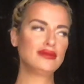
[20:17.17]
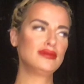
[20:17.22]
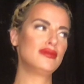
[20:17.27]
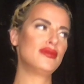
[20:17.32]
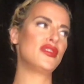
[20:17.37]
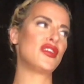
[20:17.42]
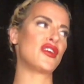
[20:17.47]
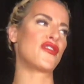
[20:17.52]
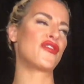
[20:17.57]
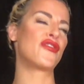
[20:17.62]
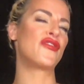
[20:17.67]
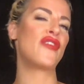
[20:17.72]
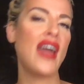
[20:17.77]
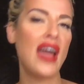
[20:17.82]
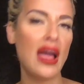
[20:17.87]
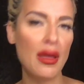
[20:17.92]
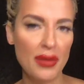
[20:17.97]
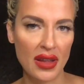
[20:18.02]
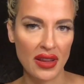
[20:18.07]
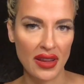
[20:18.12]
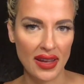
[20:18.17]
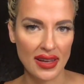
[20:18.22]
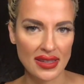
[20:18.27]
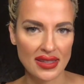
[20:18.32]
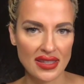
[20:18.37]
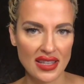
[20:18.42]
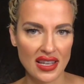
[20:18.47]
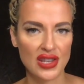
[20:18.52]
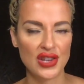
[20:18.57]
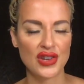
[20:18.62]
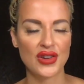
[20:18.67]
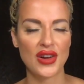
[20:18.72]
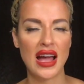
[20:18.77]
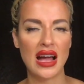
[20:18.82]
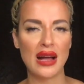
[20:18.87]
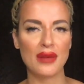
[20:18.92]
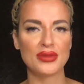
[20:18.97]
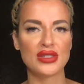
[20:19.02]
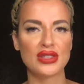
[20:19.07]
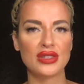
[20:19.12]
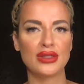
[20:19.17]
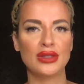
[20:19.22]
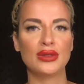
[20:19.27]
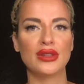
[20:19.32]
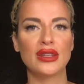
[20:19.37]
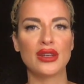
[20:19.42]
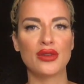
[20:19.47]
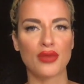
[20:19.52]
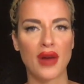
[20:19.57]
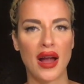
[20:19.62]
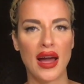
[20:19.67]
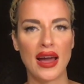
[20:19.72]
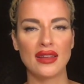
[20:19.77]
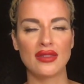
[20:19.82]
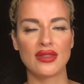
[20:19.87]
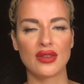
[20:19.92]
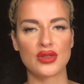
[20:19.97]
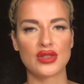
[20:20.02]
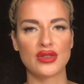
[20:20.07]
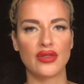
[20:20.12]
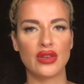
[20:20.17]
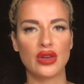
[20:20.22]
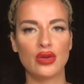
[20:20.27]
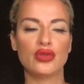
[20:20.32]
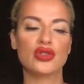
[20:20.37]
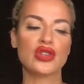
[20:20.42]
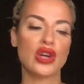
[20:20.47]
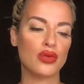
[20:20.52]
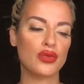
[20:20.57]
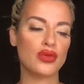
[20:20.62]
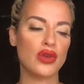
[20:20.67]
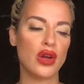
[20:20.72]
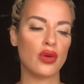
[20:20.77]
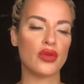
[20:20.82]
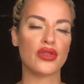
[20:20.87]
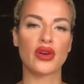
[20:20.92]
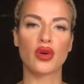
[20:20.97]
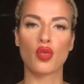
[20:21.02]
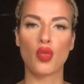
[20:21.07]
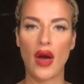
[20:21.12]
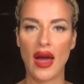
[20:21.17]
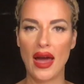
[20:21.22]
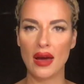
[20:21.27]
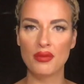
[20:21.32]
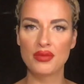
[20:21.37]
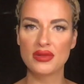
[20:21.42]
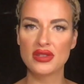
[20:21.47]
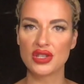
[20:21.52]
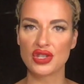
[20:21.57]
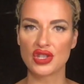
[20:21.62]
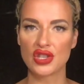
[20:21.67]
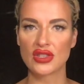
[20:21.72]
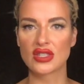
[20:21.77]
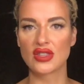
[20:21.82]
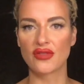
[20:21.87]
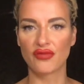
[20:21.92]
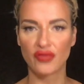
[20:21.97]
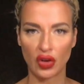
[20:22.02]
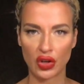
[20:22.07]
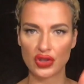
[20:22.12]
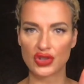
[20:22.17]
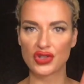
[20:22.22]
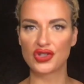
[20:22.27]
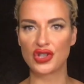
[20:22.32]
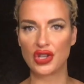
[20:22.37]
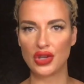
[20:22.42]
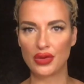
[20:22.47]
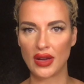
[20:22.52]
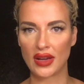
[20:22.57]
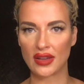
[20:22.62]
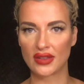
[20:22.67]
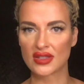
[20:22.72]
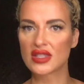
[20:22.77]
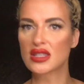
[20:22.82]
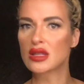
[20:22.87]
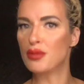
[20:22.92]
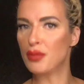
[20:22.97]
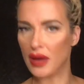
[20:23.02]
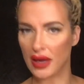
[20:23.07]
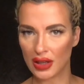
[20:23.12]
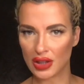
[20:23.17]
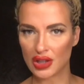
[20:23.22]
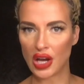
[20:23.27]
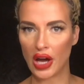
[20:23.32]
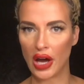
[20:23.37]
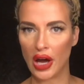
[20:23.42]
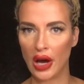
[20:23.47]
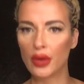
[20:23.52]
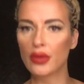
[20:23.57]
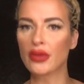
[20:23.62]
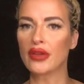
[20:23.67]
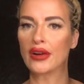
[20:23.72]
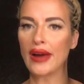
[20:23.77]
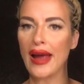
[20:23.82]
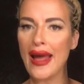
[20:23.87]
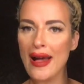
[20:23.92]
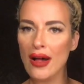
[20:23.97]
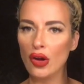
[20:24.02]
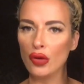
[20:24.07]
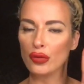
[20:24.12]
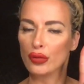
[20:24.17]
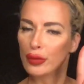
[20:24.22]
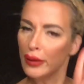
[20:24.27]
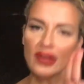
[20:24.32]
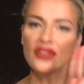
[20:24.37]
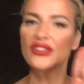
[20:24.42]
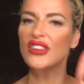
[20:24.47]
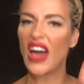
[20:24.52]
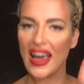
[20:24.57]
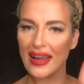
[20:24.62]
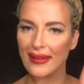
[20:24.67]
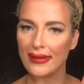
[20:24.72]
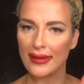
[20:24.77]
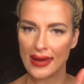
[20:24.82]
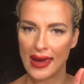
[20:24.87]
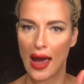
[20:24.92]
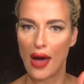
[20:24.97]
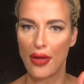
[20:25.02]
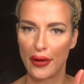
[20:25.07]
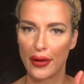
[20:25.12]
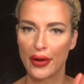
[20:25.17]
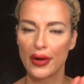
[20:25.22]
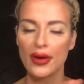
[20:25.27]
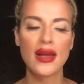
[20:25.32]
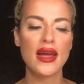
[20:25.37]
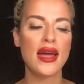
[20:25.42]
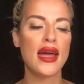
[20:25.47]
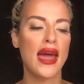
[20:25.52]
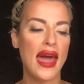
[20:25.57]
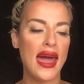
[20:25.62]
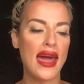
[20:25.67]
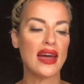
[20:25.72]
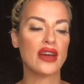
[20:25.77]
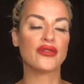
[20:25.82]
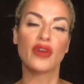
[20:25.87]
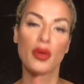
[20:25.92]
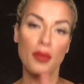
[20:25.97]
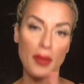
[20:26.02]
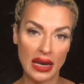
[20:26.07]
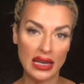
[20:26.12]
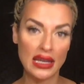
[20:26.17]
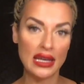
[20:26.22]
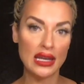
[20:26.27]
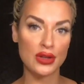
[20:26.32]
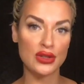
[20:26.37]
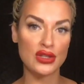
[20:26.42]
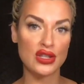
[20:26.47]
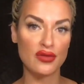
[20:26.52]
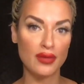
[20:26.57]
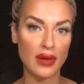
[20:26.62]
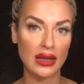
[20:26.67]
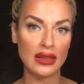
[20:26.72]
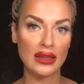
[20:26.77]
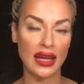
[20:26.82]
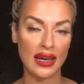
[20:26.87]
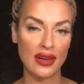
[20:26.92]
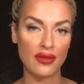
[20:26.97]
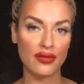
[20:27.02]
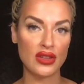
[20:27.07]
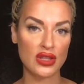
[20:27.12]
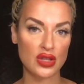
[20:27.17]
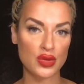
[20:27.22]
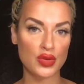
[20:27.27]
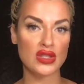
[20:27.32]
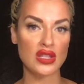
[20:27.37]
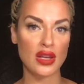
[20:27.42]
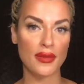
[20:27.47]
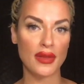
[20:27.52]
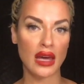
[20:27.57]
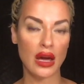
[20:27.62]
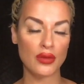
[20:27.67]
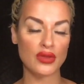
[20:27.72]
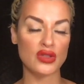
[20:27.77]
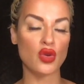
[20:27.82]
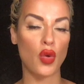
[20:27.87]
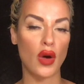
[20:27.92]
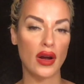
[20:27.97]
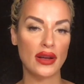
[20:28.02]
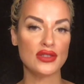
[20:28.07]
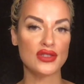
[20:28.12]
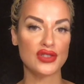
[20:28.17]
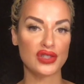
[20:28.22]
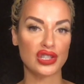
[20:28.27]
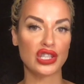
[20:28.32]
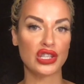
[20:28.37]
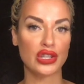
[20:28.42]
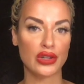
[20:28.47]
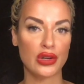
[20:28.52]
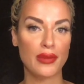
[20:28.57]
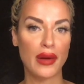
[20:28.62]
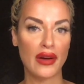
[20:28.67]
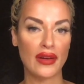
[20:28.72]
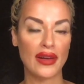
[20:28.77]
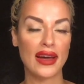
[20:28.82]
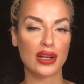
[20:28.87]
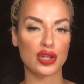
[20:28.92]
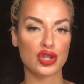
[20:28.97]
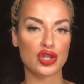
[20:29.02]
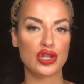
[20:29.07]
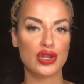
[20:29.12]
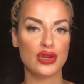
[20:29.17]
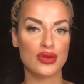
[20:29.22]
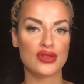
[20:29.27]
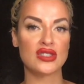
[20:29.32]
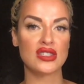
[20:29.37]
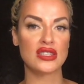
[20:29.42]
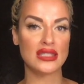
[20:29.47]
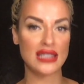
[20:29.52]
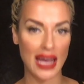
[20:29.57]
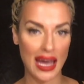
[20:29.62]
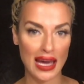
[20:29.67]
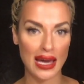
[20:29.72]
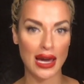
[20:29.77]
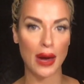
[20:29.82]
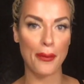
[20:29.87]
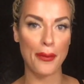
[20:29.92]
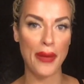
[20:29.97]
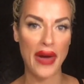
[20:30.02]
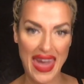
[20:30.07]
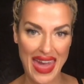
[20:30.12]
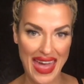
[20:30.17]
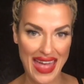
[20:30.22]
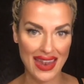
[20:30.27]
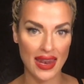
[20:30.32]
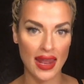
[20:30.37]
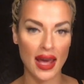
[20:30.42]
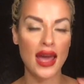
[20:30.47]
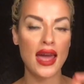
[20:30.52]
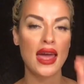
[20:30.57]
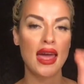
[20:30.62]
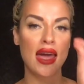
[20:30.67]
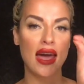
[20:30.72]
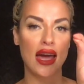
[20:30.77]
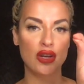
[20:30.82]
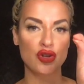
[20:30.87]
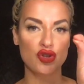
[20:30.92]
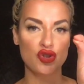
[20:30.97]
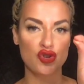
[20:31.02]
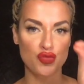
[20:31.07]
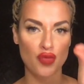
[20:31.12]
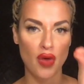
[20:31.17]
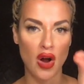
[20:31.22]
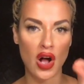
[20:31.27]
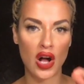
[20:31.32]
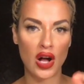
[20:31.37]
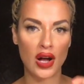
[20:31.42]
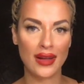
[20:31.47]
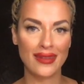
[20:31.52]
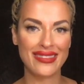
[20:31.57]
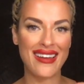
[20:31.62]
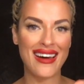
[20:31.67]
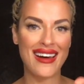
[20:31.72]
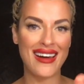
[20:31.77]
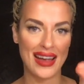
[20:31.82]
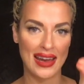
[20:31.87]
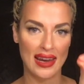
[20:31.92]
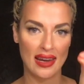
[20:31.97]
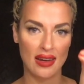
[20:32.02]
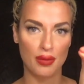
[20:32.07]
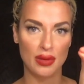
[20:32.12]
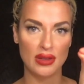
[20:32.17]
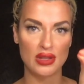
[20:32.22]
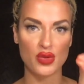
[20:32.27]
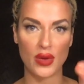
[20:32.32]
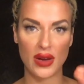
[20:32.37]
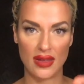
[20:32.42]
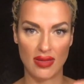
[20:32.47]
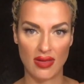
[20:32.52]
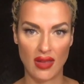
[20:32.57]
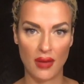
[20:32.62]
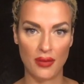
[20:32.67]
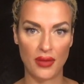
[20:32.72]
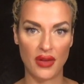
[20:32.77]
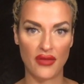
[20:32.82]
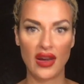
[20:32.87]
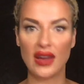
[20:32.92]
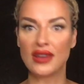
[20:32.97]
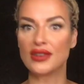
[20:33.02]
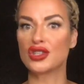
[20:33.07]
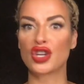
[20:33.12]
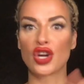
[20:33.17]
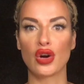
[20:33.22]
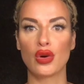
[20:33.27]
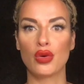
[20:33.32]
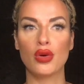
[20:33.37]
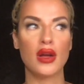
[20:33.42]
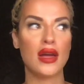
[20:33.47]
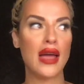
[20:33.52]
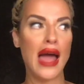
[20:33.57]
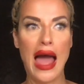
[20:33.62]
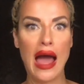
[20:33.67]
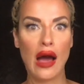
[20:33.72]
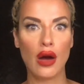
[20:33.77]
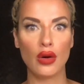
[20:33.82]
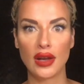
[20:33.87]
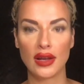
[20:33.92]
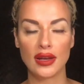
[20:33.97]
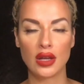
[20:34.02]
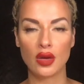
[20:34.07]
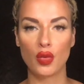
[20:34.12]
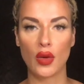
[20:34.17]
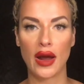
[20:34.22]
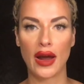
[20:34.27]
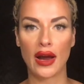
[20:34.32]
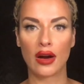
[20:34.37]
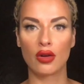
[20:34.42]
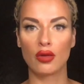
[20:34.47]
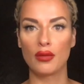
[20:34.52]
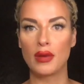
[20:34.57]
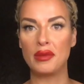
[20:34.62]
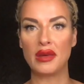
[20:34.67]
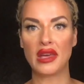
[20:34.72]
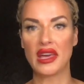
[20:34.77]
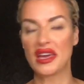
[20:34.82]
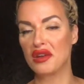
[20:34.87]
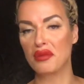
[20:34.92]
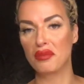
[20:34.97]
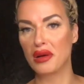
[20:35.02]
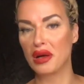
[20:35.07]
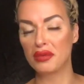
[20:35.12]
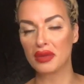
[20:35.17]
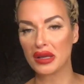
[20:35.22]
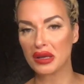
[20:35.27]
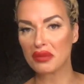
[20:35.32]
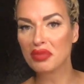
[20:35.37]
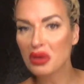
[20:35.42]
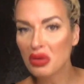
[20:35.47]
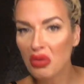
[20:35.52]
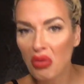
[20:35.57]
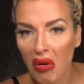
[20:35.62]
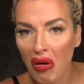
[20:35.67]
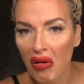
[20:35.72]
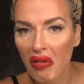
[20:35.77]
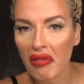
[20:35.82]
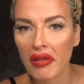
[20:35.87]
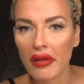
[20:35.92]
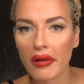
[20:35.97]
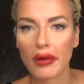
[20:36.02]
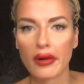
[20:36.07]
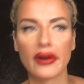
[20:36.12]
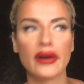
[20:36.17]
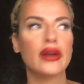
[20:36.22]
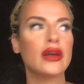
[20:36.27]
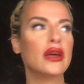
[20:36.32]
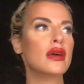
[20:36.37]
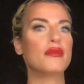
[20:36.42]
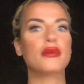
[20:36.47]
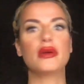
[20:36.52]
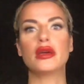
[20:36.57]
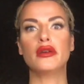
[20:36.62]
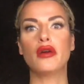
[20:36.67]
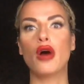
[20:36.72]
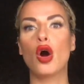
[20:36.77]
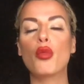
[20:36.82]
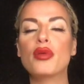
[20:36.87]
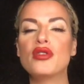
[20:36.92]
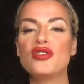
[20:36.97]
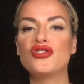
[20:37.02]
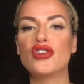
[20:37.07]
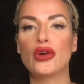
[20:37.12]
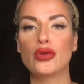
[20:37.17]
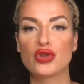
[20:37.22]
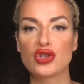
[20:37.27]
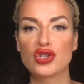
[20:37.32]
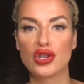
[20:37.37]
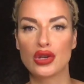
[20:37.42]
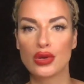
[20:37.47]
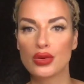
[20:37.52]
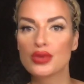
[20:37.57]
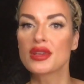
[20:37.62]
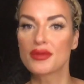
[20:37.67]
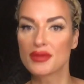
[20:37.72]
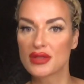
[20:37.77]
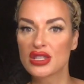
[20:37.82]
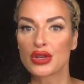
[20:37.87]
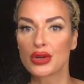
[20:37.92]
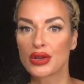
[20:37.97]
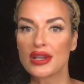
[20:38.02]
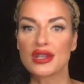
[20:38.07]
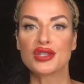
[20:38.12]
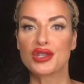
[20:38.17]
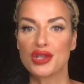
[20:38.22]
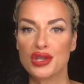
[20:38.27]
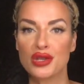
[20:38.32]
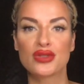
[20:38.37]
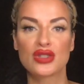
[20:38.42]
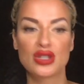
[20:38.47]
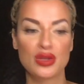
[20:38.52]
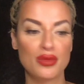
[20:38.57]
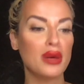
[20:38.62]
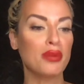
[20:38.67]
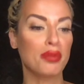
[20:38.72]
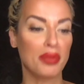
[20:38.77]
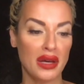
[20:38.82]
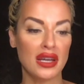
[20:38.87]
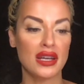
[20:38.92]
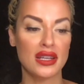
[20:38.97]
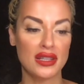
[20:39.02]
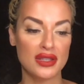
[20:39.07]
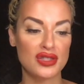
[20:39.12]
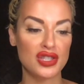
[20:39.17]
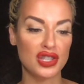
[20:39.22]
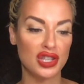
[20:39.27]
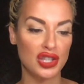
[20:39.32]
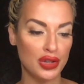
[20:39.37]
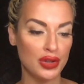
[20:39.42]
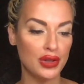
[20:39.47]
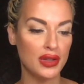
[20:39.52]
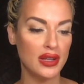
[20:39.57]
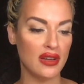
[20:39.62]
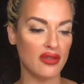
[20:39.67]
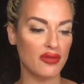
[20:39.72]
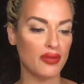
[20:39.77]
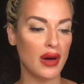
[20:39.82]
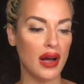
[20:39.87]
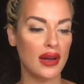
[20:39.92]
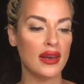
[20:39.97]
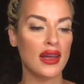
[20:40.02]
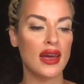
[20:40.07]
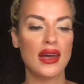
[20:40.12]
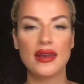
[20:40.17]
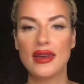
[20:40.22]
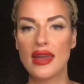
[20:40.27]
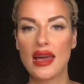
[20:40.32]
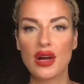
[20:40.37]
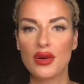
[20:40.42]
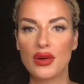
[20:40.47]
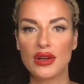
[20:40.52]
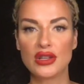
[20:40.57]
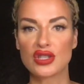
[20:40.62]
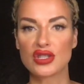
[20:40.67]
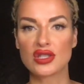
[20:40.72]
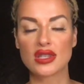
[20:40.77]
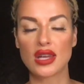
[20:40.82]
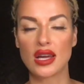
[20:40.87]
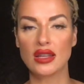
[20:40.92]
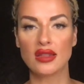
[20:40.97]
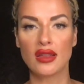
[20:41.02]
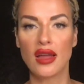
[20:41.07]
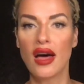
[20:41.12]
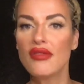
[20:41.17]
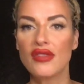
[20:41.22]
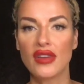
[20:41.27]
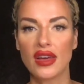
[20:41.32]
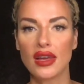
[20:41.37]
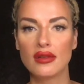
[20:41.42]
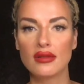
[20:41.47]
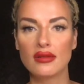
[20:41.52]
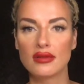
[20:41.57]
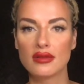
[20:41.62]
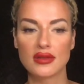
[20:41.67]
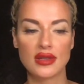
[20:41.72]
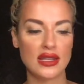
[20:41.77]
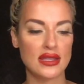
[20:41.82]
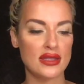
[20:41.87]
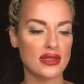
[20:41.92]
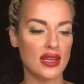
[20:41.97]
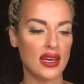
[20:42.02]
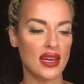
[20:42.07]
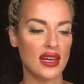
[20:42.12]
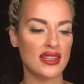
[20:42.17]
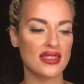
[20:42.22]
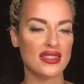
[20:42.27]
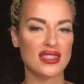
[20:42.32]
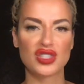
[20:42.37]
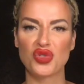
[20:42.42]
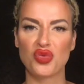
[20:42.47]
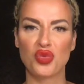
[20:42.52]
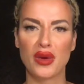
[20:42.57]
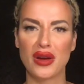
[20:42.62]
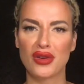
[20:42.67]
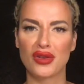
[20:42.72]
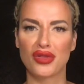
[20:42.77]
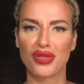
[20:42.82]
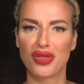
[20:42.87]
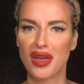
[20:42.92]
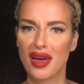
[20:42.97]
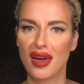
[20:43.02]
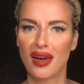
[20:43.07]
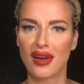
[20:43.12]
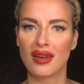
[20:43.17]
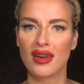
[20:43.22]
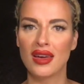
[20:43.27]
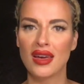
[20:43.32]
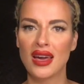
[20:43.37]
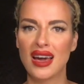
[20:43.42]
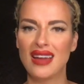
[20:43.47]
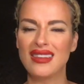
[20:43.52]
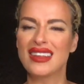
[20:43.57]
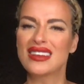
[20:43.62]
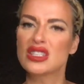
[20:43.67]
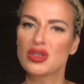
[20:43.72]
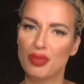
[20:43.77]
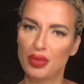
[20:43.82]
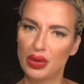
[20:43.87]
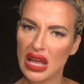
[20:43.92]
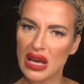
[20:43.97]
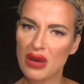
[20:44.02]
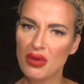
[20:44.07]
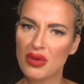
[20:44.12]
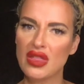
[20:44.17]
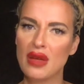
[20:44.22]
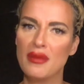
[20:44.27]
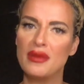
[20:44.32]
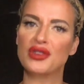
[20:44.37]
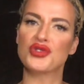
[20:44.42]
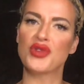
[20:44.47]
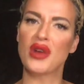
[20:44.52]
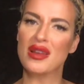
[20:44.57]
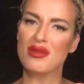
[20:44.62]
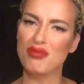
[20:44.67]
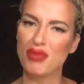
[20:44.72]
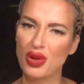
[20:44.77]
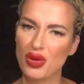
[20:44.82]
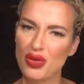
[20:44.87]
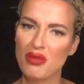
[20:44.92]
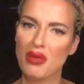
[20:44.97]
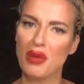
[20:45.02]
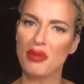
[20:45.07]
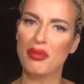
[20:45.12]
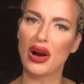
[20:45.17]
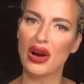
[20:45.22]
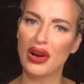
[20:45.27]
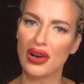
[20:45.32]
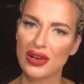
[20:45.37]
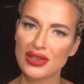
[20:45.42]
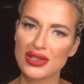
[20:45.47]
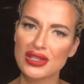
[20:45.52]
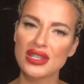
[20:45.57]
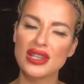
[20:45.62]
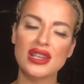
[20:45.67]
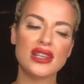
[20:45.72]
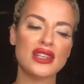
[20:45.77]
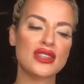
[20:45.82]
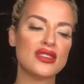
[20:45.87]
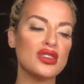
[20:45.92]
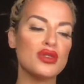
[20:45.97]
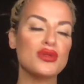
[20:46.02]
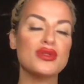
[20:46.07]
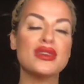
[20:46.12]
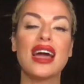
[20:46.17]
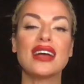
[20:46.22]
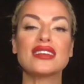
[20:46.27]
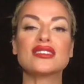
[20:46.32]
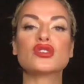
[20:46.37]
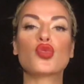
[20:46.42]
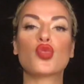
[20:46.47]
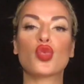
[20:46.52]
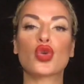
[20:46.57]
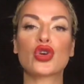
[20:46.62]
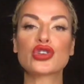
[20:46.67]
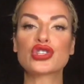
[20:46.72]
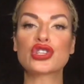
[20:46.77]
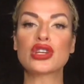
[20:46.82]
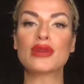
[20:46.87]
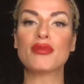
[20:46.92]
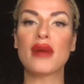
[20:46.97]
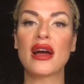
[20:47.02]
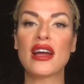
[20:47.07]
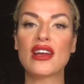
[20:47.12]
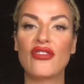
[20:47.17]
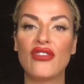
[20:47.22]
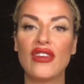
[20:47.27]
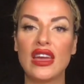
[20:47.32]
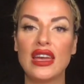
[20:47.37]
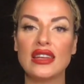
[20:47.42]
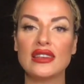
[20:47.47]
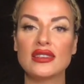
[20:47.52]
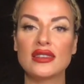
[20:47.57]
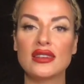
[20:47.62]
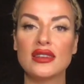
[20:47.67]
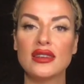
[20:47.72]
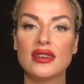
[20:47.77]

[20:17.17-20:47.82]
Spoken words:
They're fabulous, and you're absolutely right. Those of you who don't know, they're webbed, just the first two next to the big toe. They're held real tight together, and for many years of my life, this was something I was quite insecure about. I actually used to take a pen and draw a line between them. If I had to go out anywhere, or maybe hit a public pool, or be in open-toe shoes. I'm serious, it used to be a big insecurity of mine. Now I love it. It's such a weird thing. I like to play with them and try and pull them apart. So yes, worship my feet.